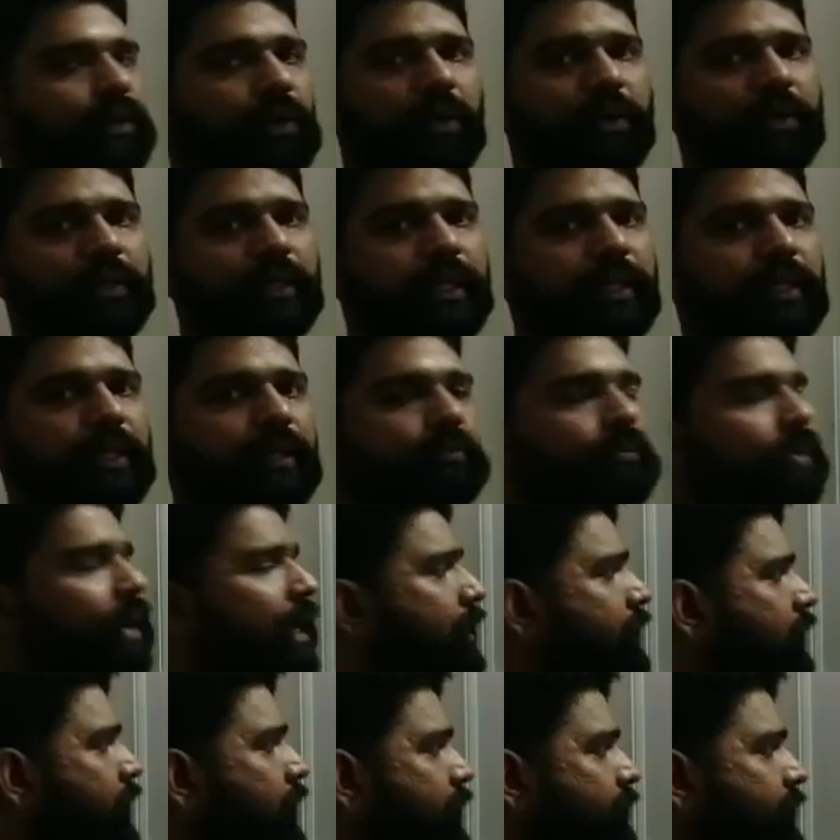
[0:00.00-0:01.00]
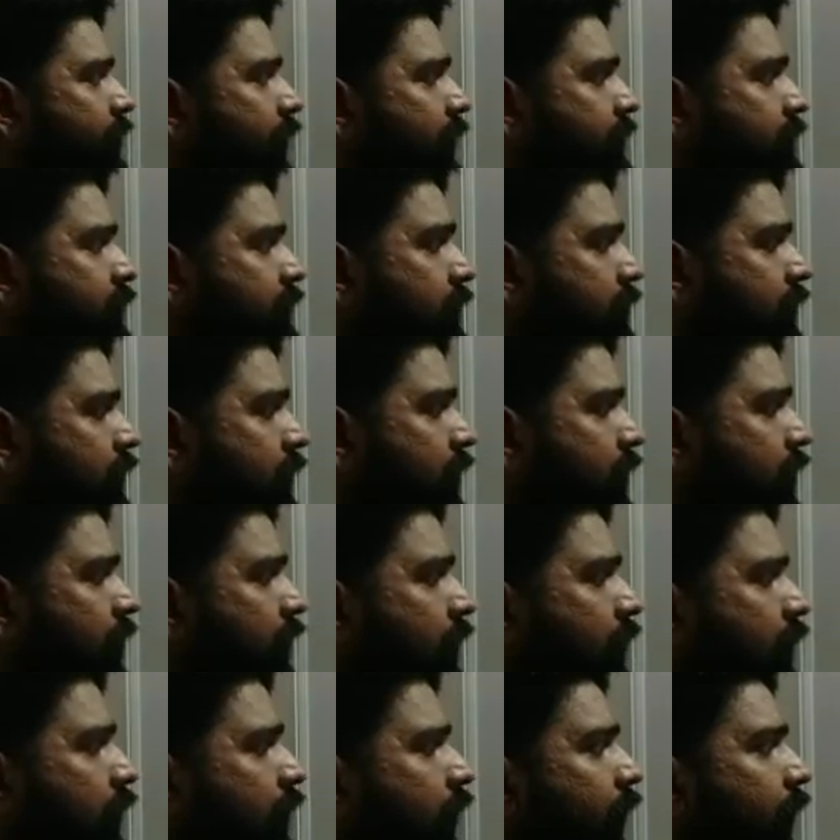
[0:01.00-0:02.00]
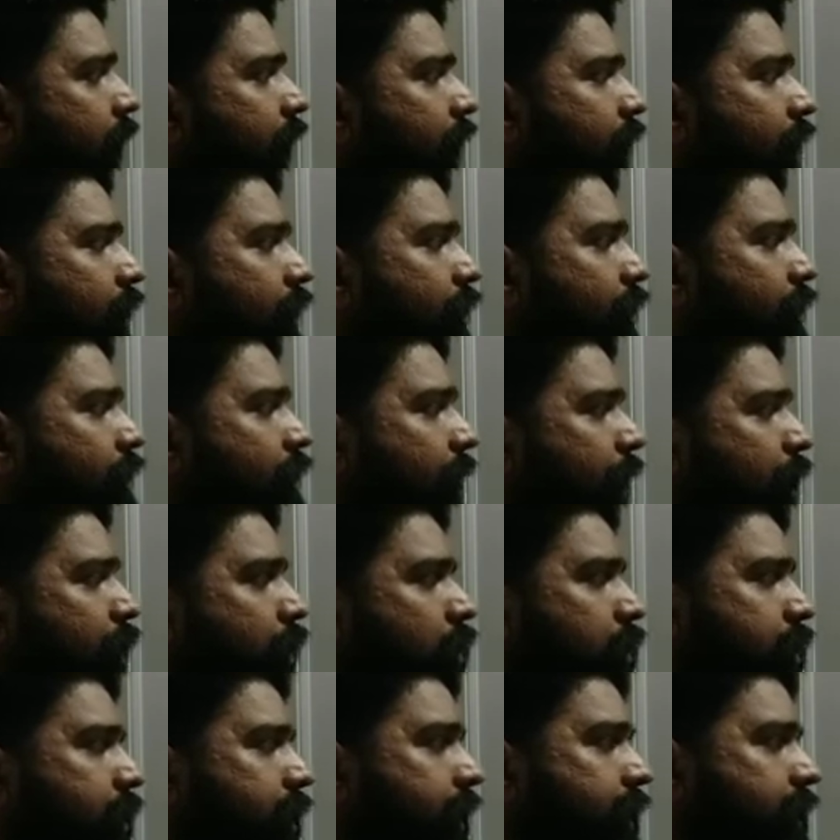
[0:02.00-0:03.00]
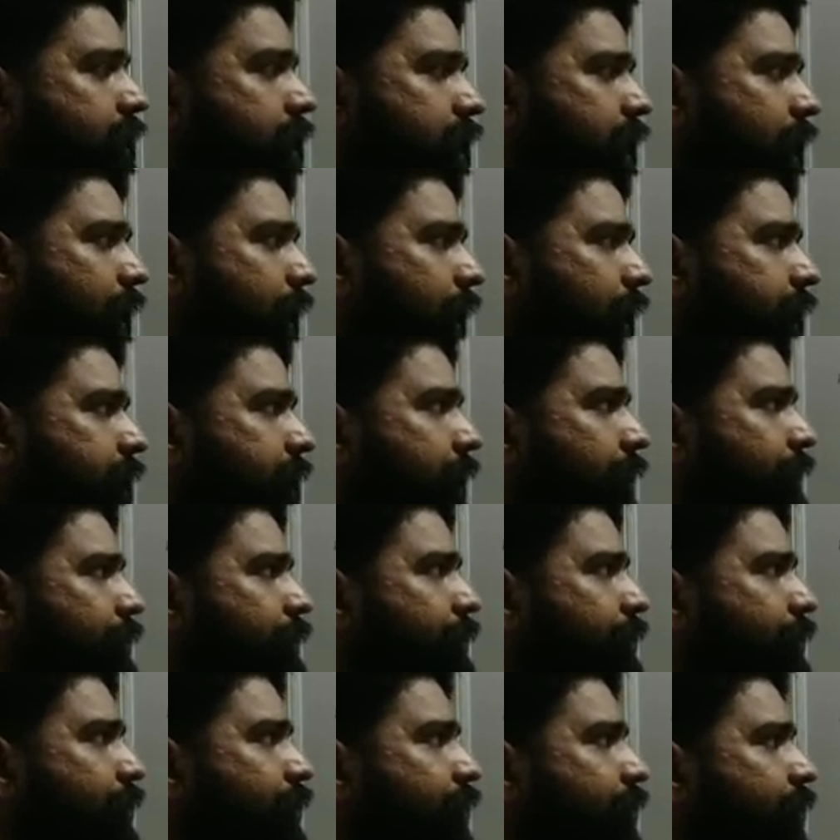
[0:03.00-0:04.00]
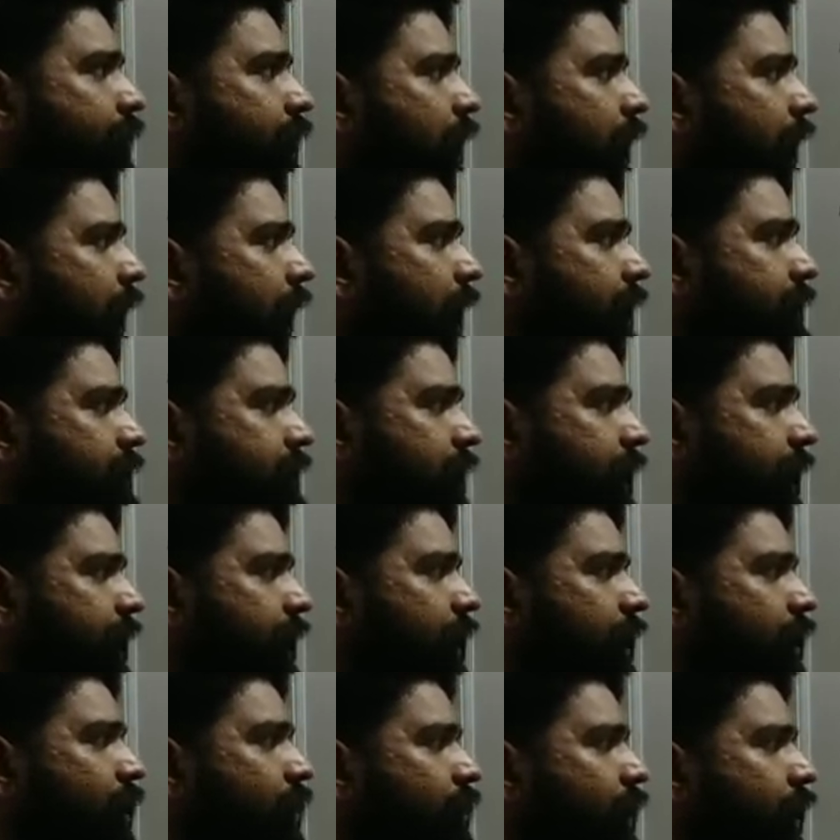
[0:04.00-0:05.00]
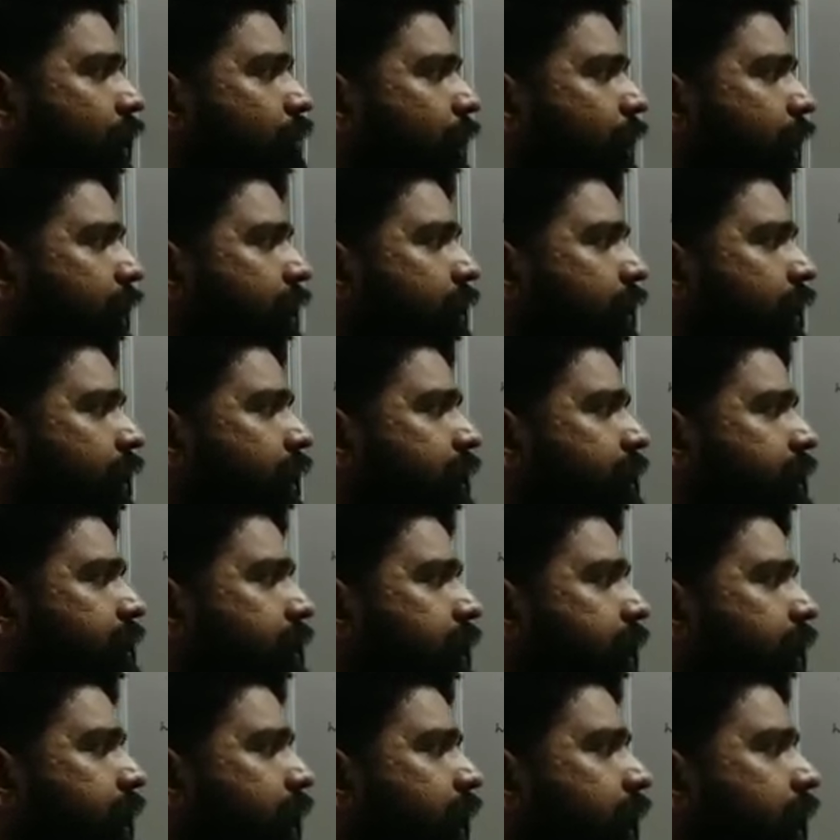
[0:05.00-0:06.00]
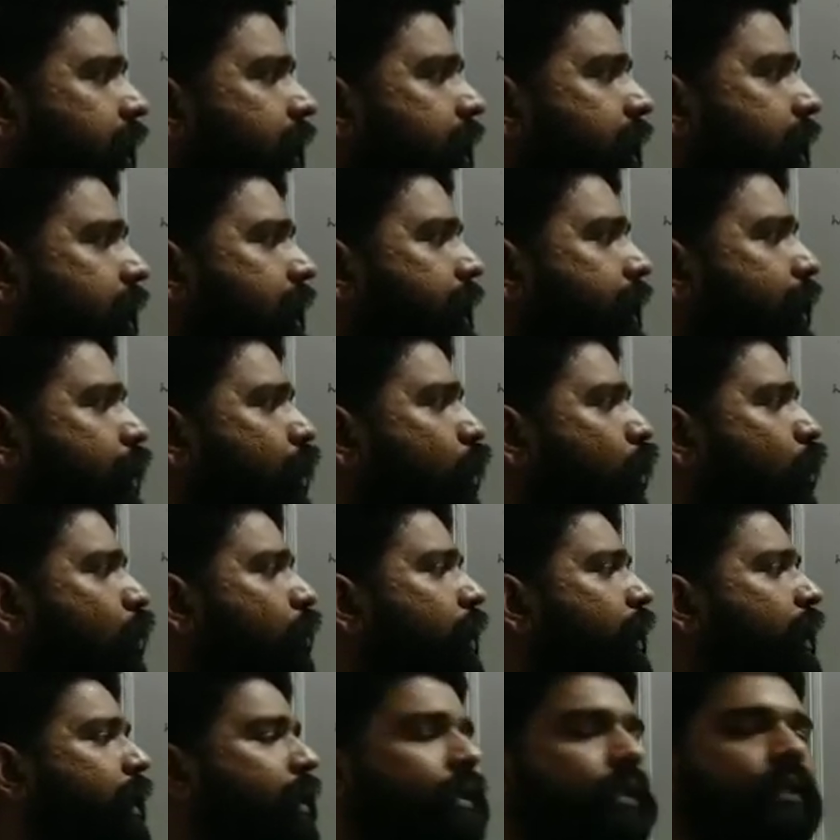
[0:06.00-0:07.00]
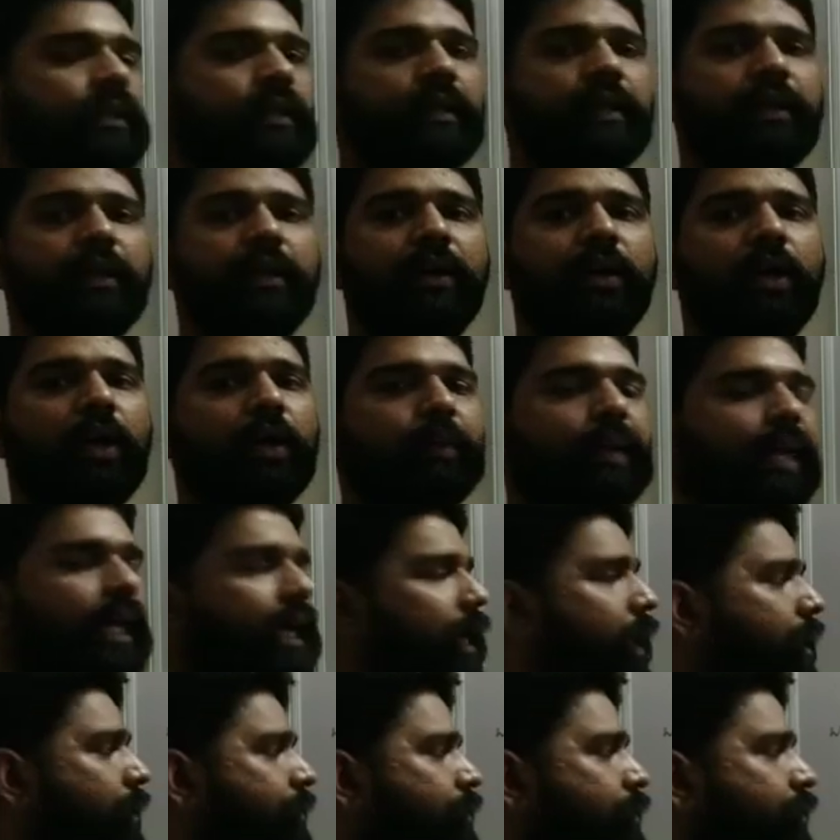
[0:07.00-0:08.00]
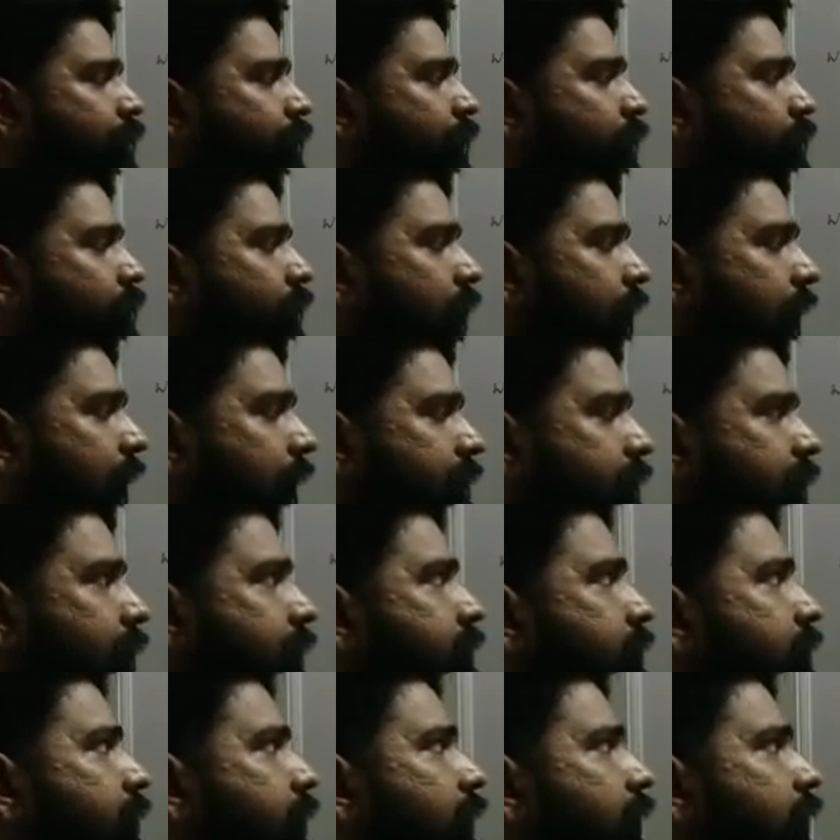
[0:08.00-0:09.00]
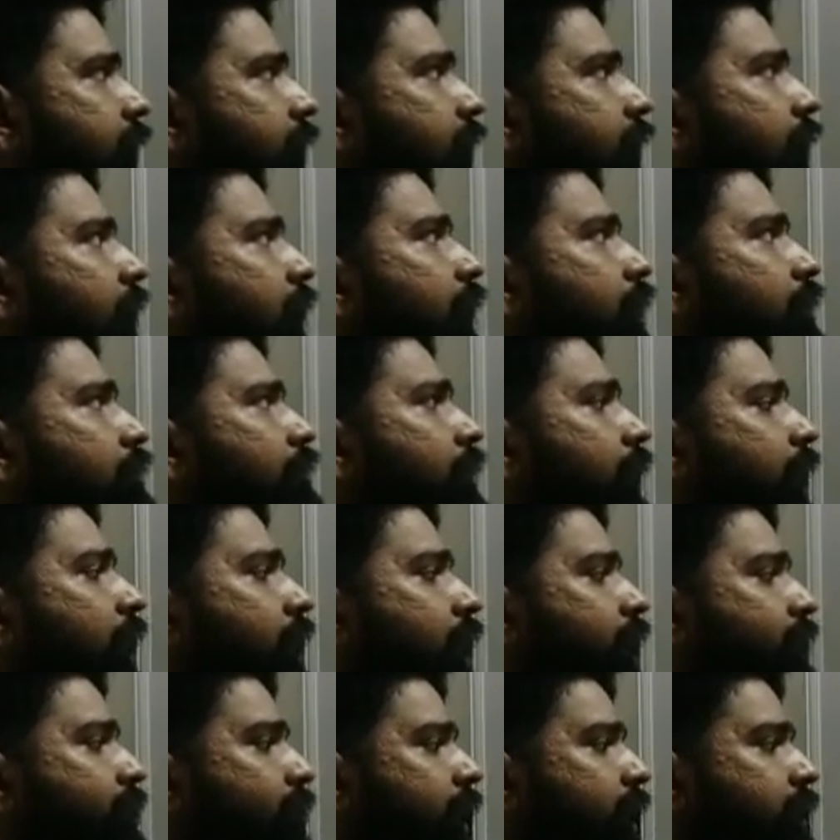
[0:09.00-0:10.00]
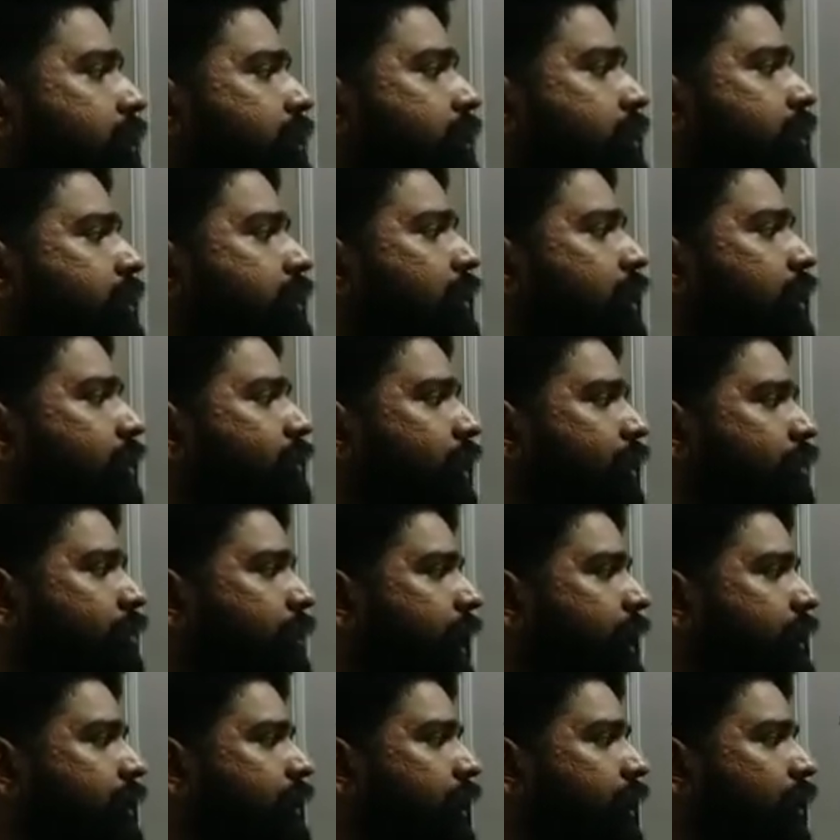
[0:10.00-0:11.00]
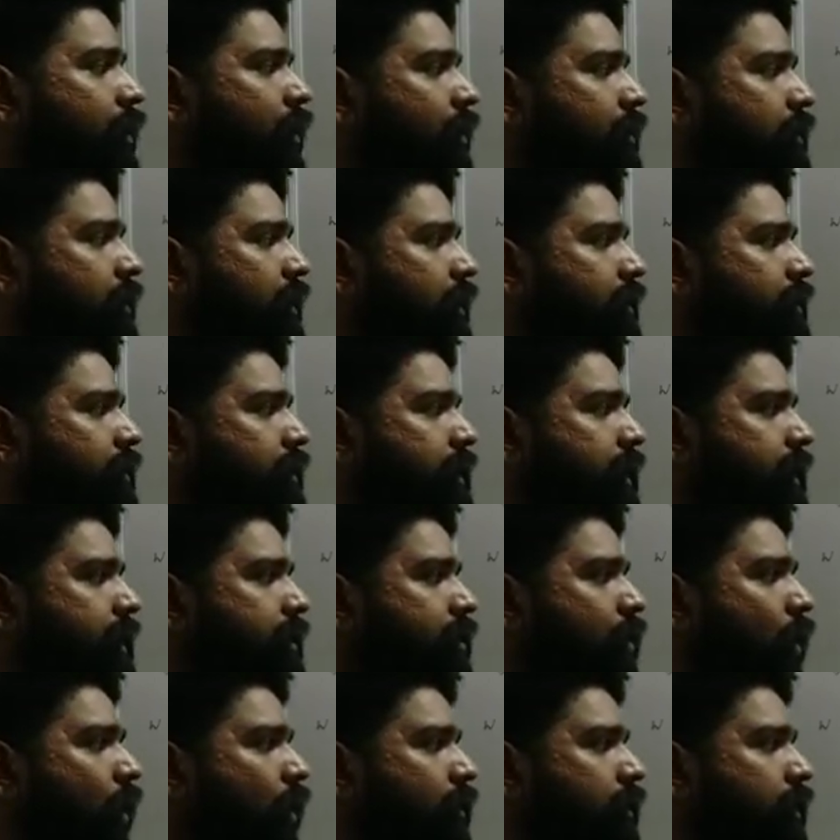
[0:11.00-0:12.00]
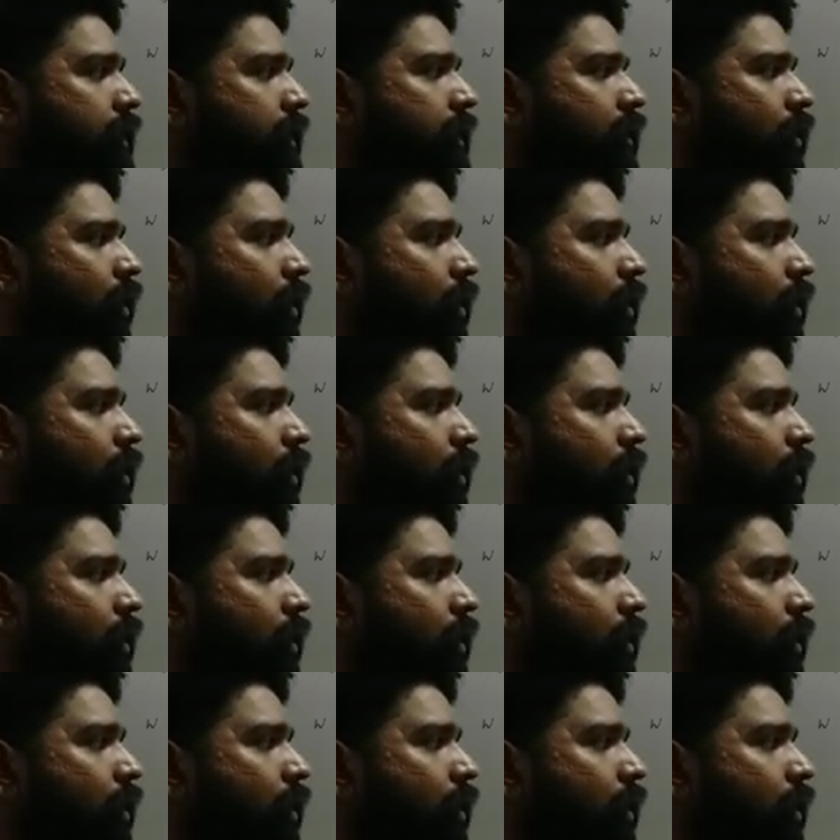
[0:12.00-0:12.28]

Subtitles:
or the path difference by using this equation, x equal to 1 by 3 g t cube omega, where x is the path difference, 1 by 3 constant, g is constant,